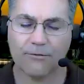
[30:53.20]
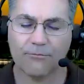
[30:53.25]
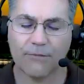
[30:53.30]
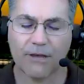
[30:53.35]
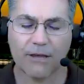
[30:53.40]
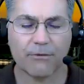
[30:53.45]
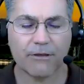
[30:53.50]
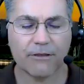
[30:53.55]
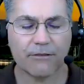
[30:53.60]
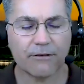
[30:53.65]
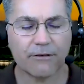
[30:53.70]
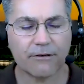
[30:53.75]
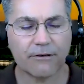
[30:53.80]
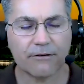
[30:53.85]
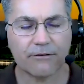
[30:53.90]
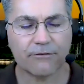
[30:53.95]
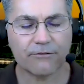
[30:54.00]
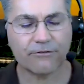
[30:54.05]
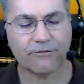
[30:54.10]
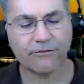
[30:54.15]
Maybe
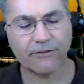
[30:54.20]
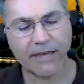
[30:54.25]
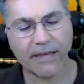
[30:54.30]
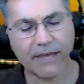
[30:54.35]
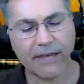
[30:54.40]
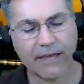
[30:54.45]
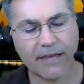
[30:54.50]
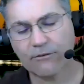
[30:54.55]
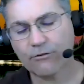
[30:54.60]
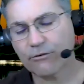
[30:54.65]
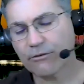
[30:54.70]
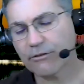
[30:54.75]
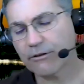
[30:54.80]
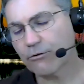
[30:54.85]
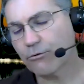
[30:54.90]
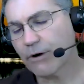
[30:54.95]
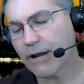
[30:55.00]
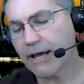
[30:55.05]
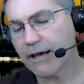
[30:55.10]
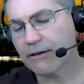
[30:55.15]
the sand or the
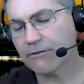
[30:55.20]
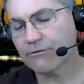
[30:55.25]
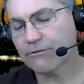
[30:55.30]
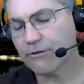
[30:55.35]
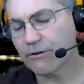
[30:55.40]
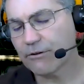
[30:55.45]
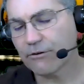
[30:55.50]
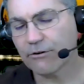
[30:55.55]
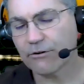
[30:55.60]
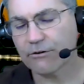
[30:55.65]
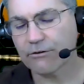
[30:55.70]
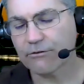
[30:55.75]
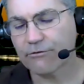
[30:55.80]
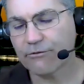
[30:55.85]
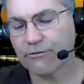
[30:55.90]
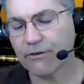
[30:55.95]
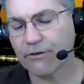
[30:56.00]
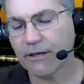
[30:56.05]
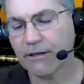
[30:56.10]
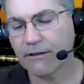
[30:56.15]
grass under your
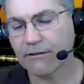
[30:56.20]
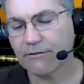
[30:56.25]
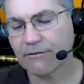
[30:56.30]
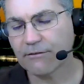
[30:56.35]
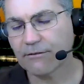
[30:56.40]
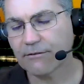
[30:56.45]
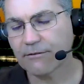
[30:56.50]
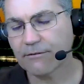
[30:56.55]
feet?